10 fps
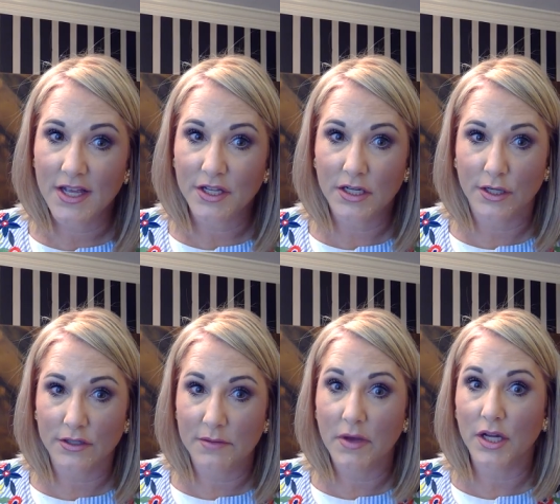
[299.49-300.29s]
You don't
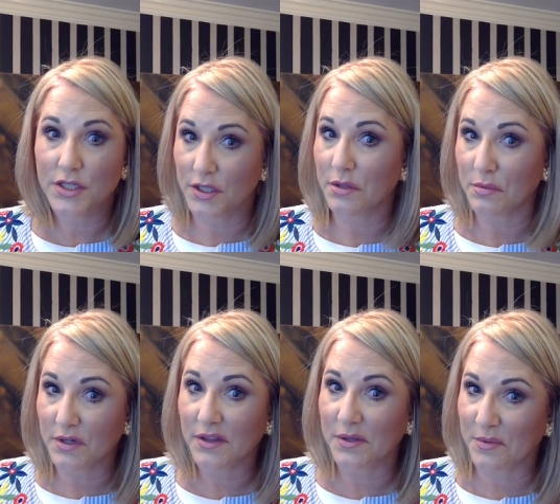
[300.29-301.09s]
need much, and it
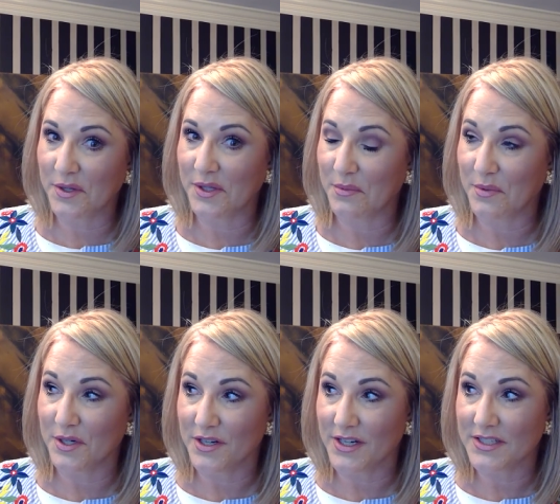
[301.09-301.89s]
really, really
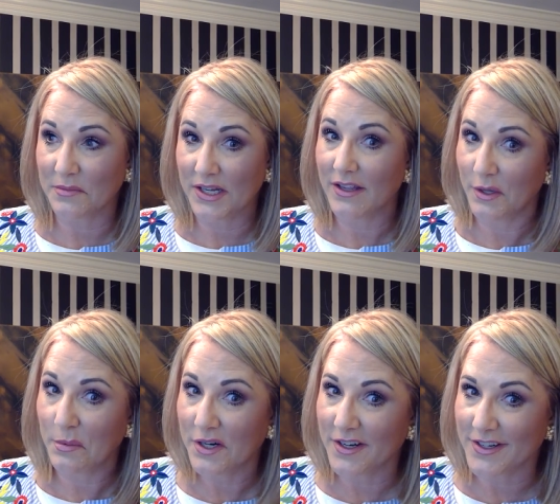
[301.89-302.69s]
works. I mean, it
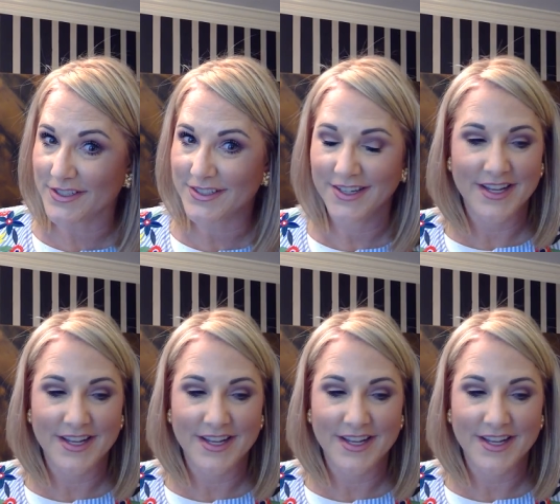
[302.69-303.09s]
works.